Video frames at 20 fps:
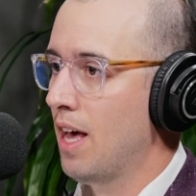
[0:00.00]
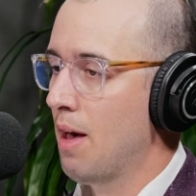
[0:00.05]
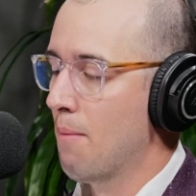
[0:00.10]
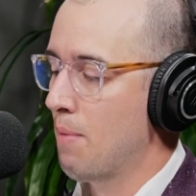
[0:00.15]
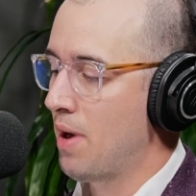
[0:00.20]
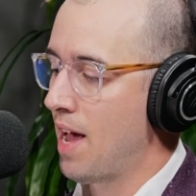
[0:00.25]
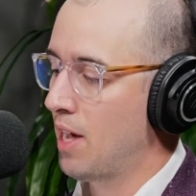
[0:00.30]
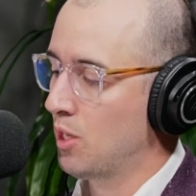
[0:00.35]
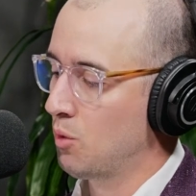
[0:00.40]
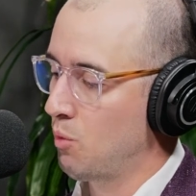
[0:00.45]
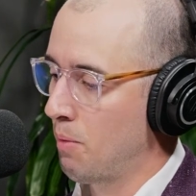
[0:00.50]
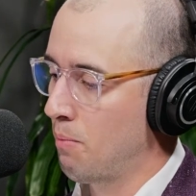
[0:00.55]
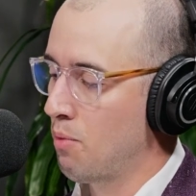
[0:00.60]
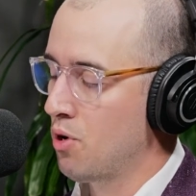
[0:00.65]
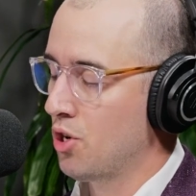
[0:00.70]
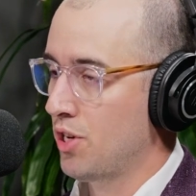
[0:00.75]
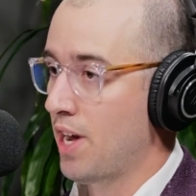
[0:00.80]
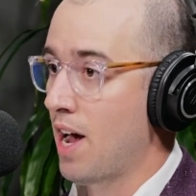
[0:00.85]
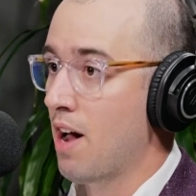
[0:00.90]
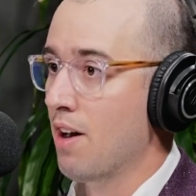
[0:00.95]
But as we
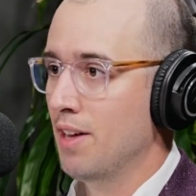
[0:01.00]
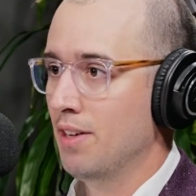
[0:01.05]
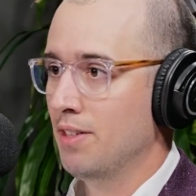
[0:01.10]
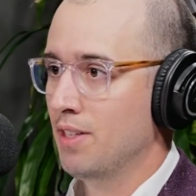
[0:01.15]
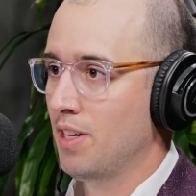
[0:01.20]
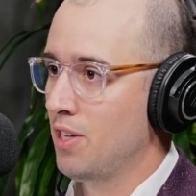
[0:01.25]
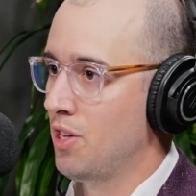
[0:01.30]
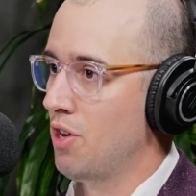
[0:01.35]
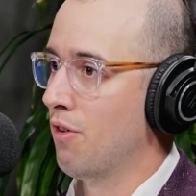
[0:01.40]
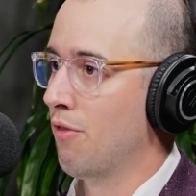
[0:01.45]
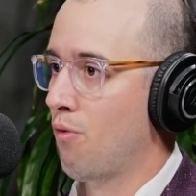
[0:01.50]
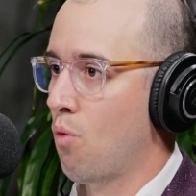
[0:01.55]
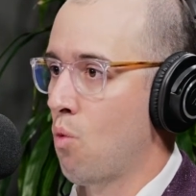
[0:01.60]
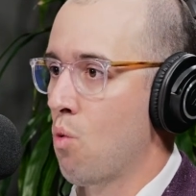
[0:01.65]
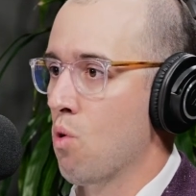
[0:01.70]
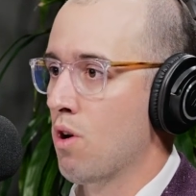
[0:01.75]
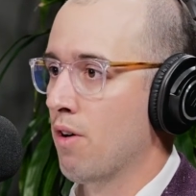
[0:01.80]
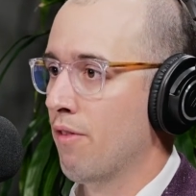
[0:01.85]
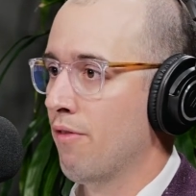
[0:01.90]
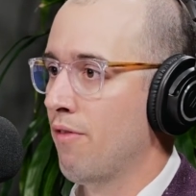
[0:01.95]
push out into year
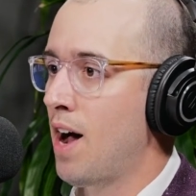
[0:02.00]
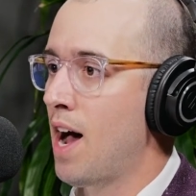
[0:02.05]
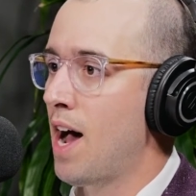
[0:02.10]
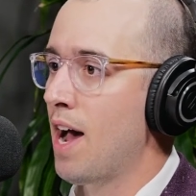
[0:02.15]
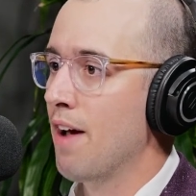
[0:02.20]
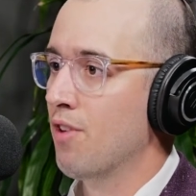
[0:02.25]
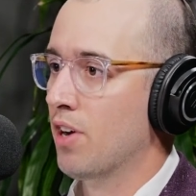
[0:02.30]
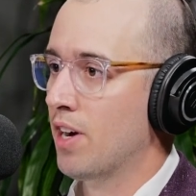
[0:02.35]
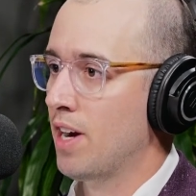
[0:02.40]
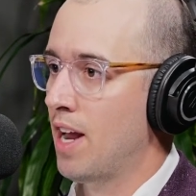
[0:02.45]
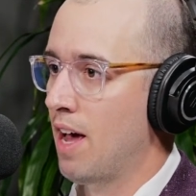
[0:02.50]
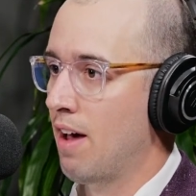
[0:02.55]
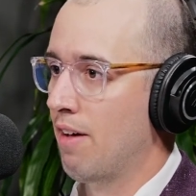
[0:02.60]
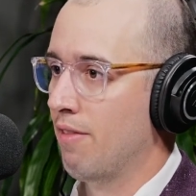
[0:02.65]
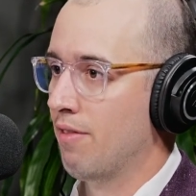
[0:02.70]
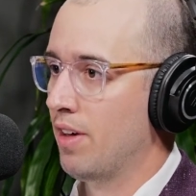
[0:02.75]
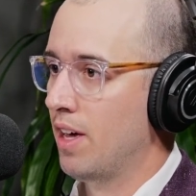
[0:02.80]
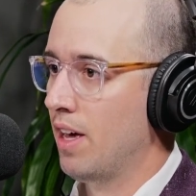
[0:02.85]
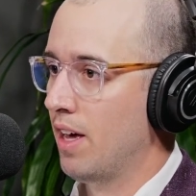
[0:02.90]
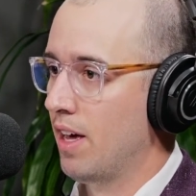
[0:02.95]
4 or 5, you're going to
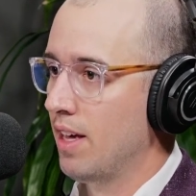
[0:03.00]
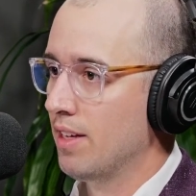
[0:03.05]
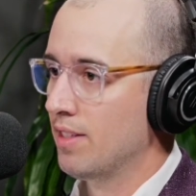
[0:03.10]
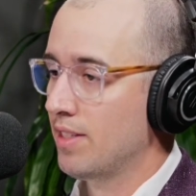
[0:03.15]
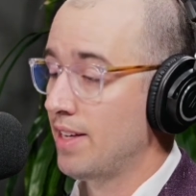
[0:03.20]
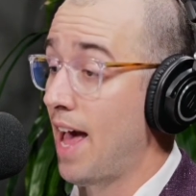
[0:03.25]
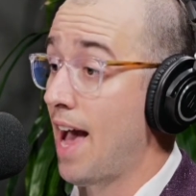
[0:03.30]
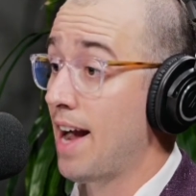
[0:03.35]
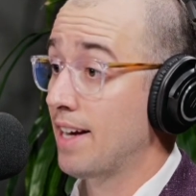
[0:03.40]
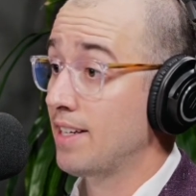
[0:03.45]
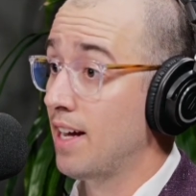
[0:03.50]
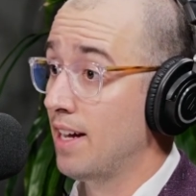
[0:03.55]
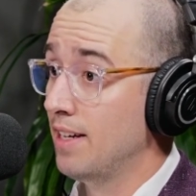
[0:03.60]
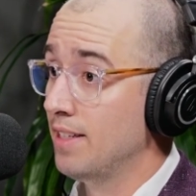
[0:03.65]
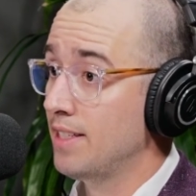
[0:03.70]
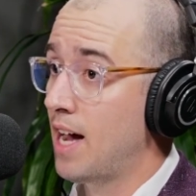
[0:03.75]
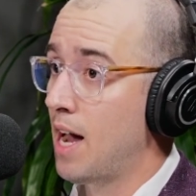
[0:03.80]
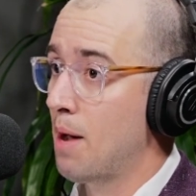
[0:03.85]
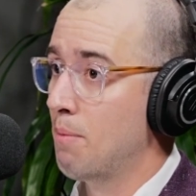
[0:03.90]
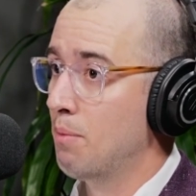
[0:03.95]
have stacked
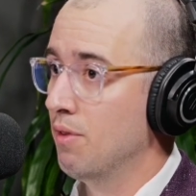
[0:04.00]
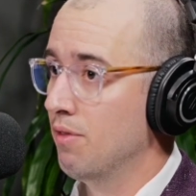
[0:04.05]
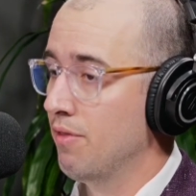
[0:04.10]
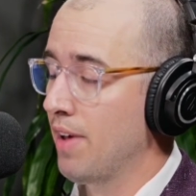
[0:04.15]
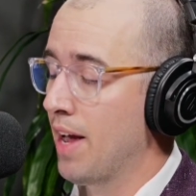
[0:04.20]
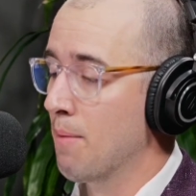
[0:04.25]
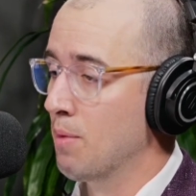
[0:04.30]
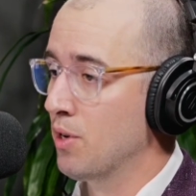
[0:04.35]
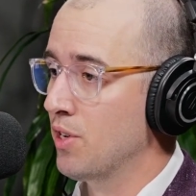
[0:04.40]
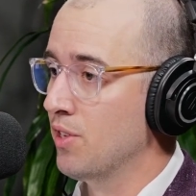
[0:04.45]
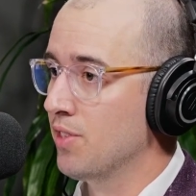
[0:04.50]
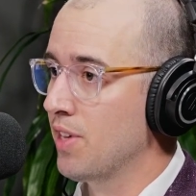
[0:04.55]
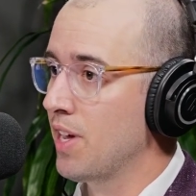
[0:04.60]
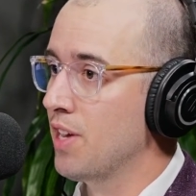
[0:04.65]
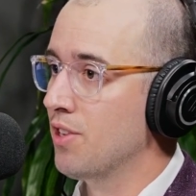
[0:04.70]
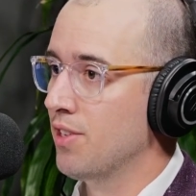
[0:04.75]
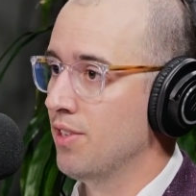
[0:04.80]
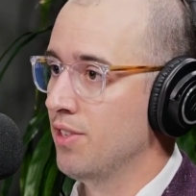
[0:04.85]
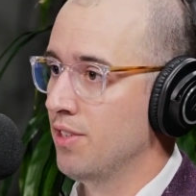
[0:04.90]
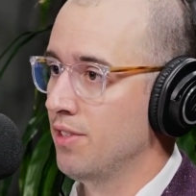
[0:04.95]
on top of
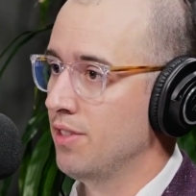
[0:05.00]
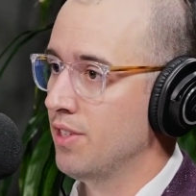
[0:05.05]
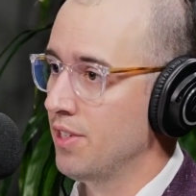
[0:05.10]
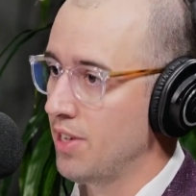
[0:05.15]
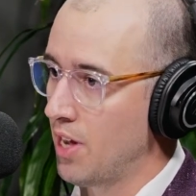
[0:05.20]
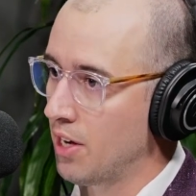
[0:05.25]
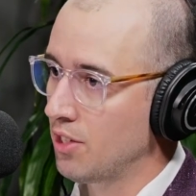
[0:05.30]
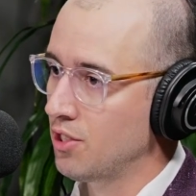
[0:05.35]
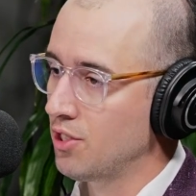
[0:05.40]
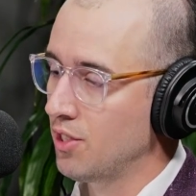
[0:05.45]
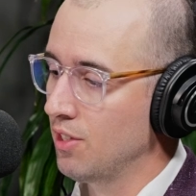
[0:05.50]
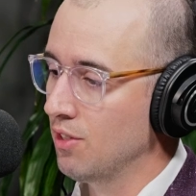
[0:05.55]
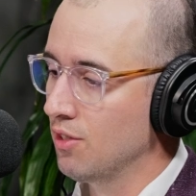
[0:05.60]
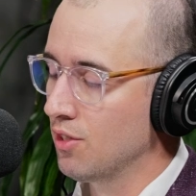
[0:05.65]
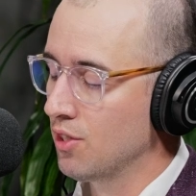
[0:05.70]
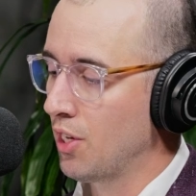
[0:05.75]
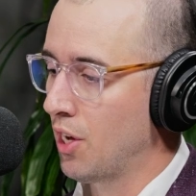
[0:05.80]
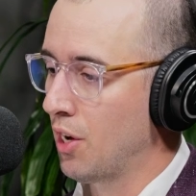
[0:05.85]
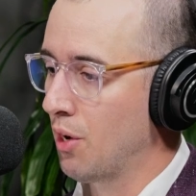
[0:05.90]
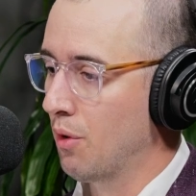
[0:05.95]
amortization
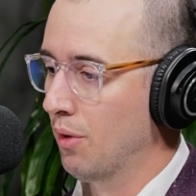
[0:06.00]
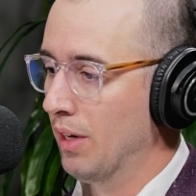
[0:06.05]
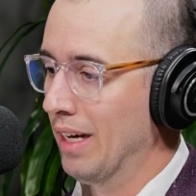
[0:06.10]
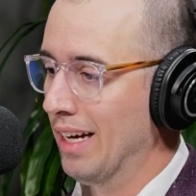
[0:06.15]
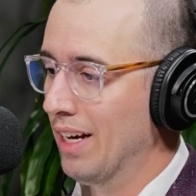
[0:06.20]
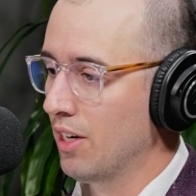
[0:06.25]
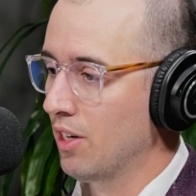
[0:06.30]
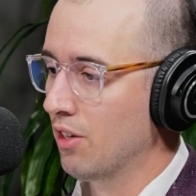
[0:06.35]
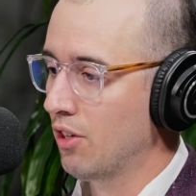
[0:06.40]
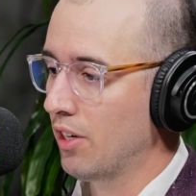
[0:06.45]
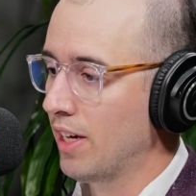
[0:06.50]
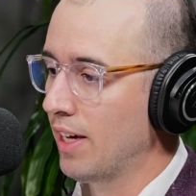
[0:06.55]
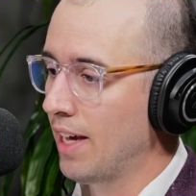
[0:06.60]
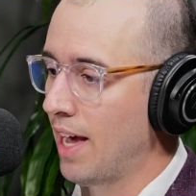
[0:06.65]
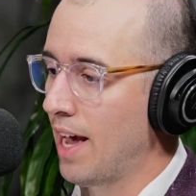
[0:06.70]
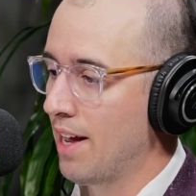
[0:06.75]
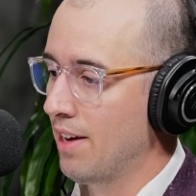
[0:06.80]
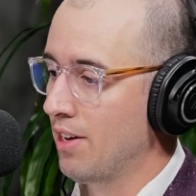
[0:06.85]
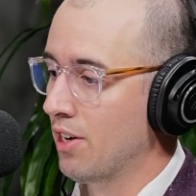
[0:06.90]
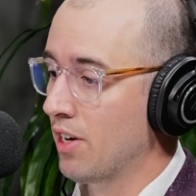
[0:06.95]
deductions. So you're going
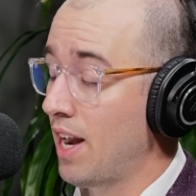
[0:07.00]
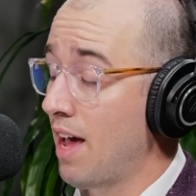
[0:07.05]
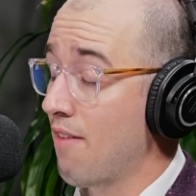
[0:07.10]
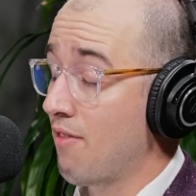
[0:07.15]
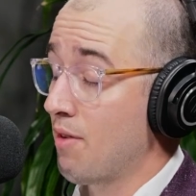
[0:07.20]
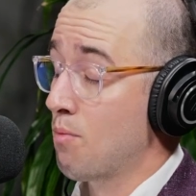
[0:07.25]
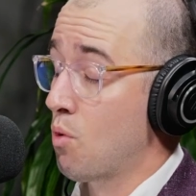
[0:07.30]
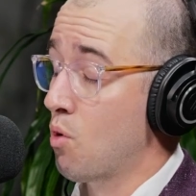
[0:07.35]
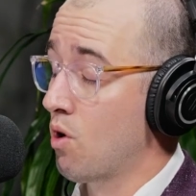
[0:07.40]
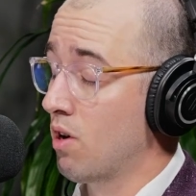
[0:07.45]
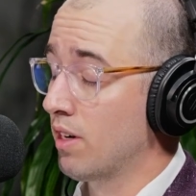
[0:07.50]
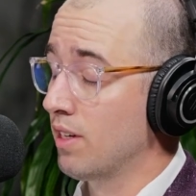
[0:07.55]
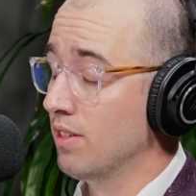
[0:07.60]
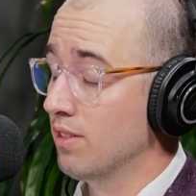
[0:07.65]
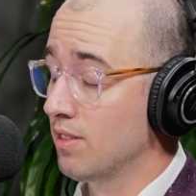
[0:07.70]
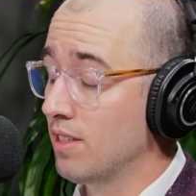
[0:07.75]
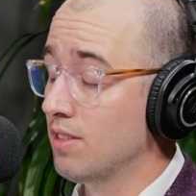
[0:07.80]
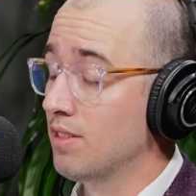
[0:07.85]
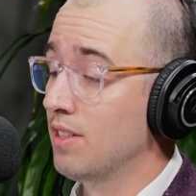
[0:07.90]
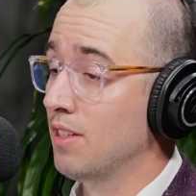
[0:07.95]
to have a more
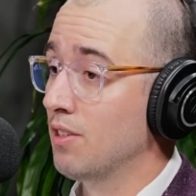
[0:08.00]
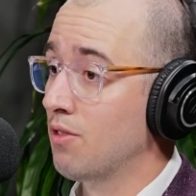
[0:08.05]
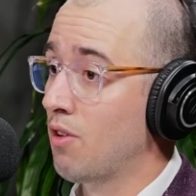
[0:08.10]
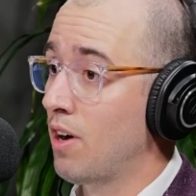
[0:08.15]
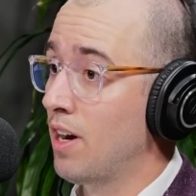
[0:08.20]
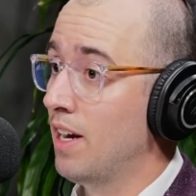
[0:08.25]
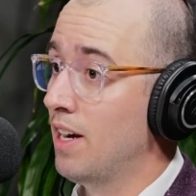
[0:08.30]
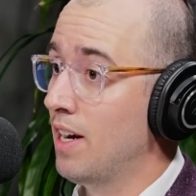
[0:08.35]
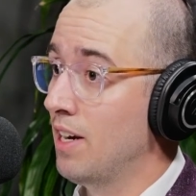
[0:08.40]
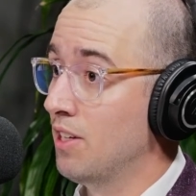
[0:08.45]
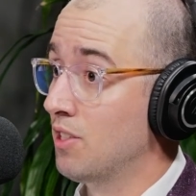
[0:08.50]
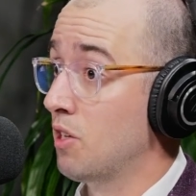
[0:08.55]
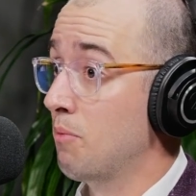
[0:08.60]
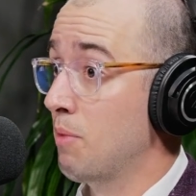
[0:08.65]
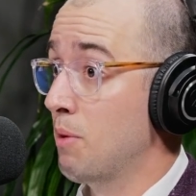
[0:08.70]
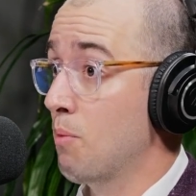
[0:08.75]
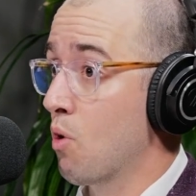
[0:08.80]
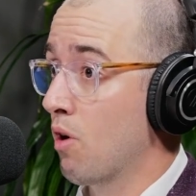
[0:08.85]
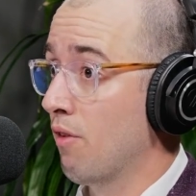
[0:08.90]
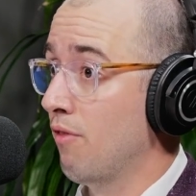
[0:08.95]
consistent credit and it's going
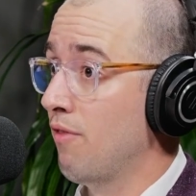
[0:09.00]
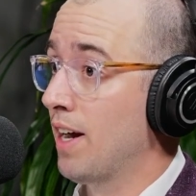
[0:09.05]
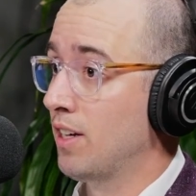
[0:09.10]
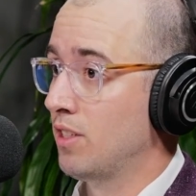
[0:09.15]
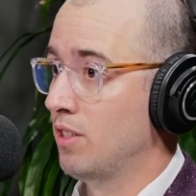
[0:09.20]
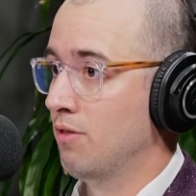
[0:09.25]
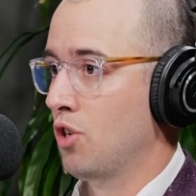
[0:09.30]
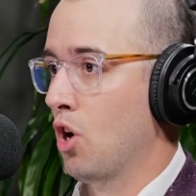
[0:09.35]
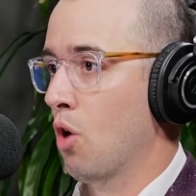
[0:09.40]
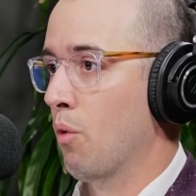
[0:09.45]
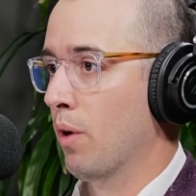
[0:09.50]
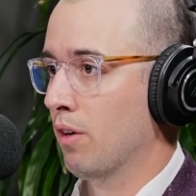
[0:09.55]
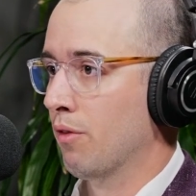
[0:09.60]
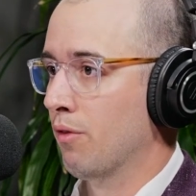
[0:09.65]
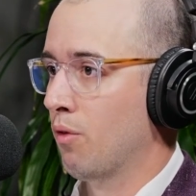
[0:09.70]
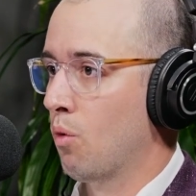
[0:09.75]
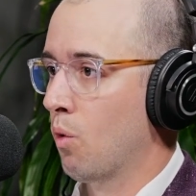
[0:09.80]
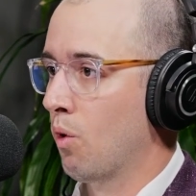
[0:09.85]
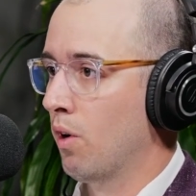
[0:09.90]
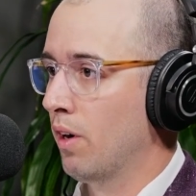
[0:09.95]
to be more effective going
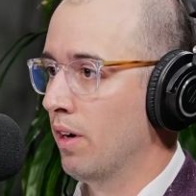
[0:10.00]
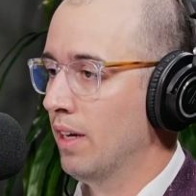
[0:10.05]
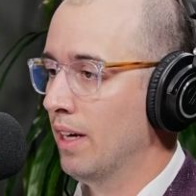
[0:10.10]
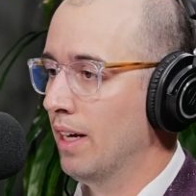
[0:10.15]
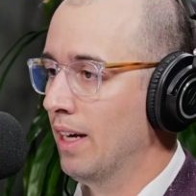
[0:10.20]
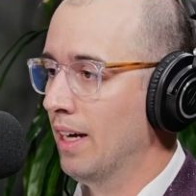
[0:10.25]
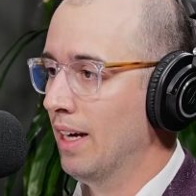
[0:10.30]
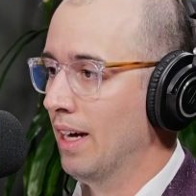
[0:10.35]
forward.